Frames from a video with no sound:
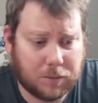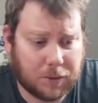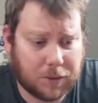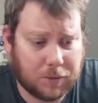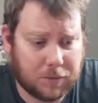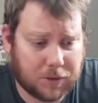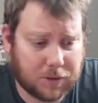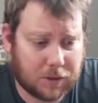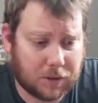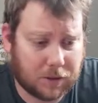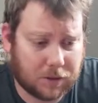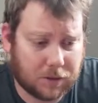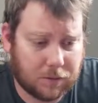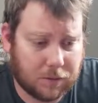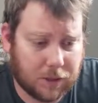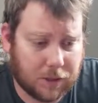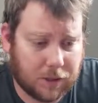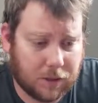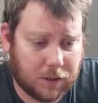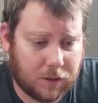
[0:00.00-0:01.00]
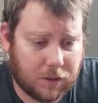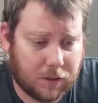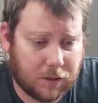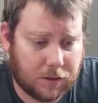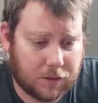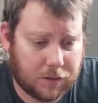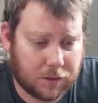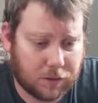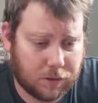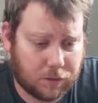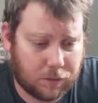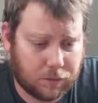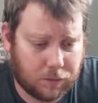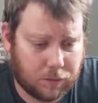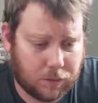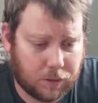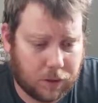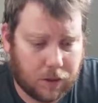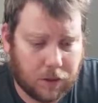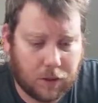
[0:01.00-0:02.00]
but it was tucked away, so
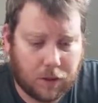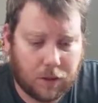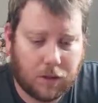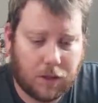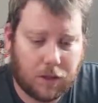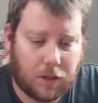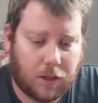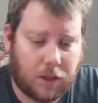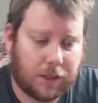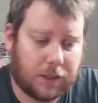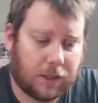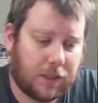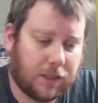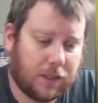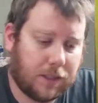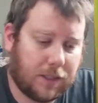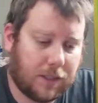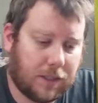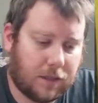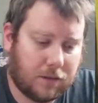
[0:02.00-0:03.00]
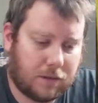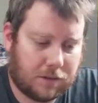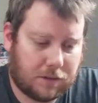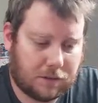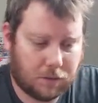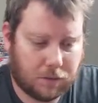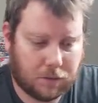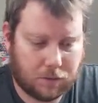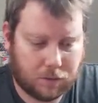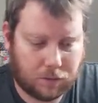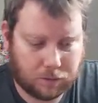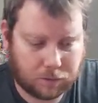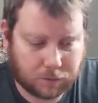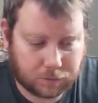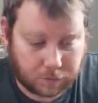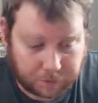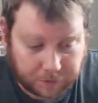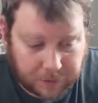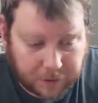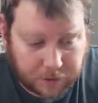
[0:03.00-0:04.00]
I got that. So
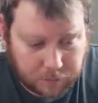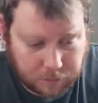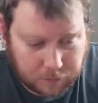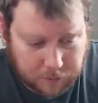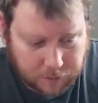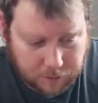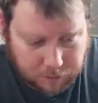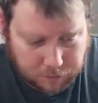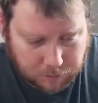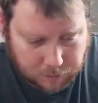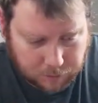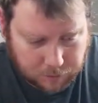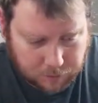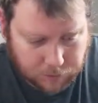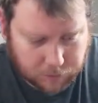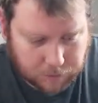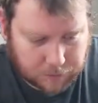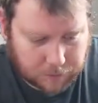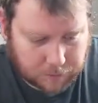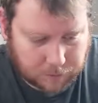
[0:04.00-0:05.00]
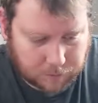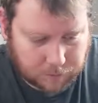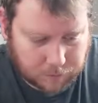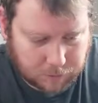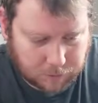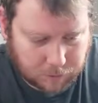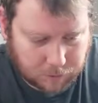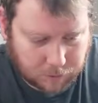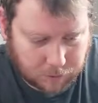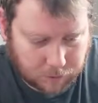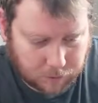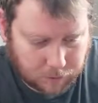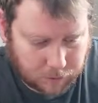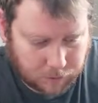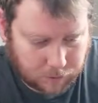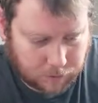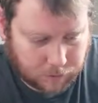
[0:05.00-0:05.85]
from them, that's what those pickups were.